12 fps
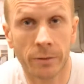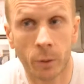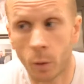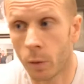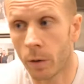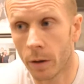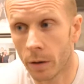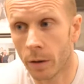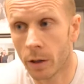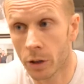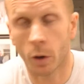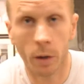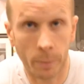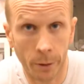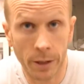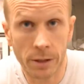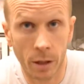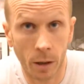for a shot at the
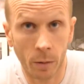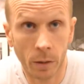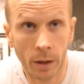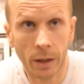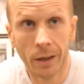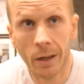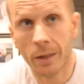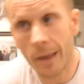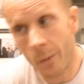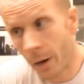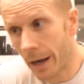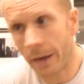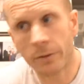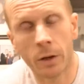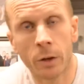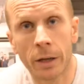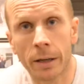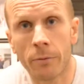British title, then we're going to have to
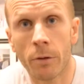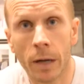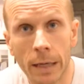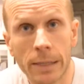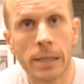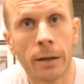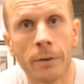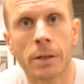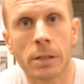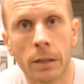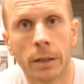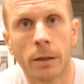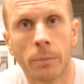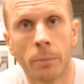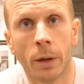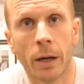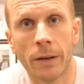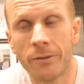look at it really seriously.
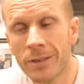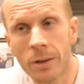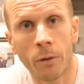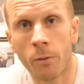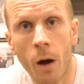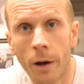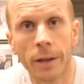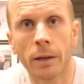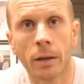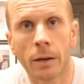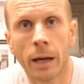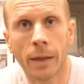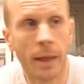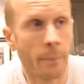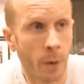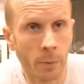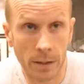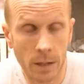But if it's not right at that
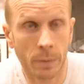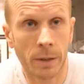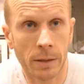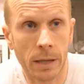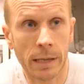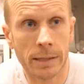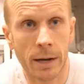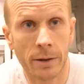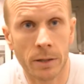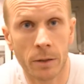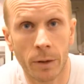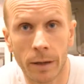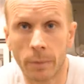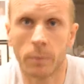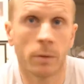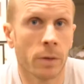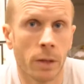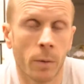moment in time in Tariq's career,
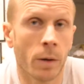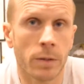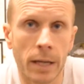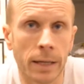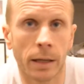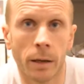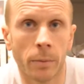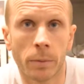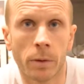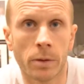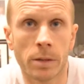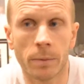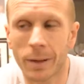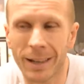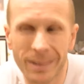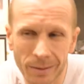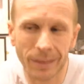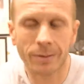then you won't take it because do
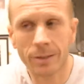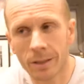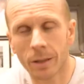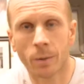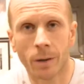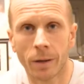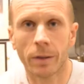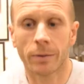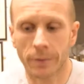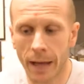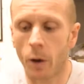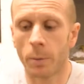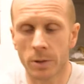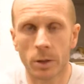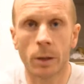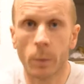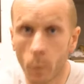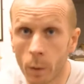you know what? That
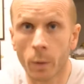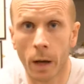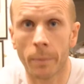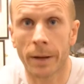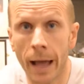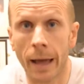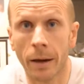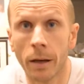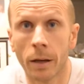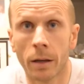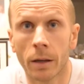opportunity will come again.